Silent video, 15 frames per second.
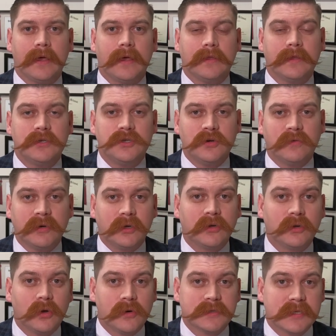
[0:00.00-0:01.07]
The juvenile
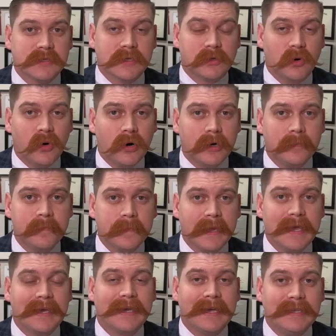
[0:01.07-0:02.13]
closes the door,
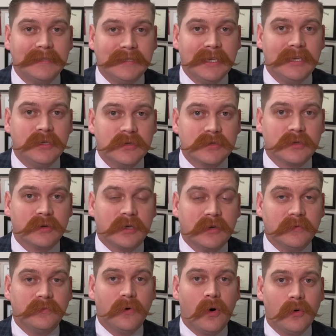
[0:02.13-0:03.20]
continues looking
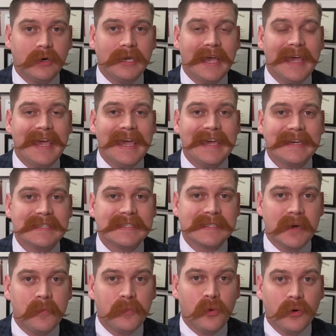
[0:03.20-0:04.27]
forward, and at
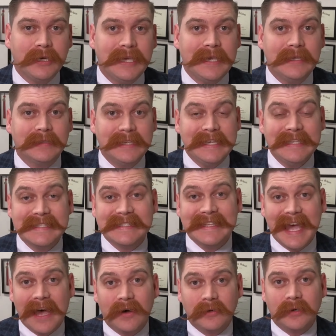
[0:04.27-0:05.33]
some point he leans
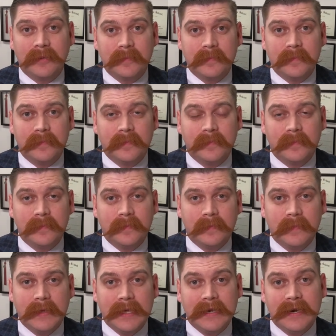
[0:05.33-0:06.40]
down,
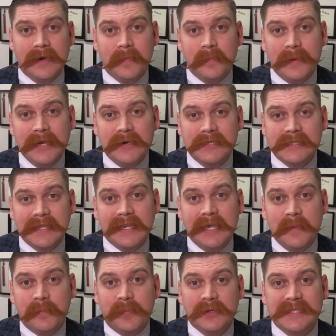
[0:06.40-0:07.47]
and it appears that he
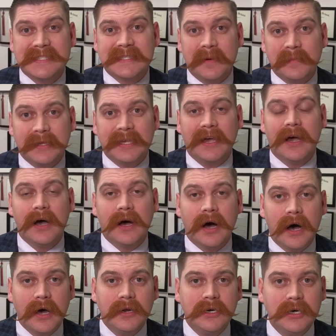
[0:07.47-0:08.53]
puts something
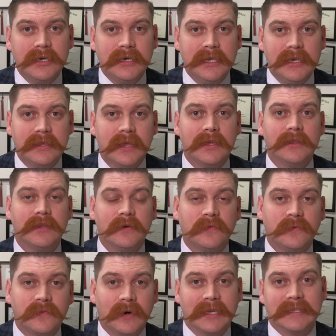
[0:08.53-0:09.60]
underneath the
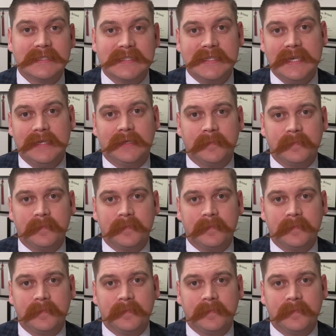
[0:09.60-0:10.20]
front seat.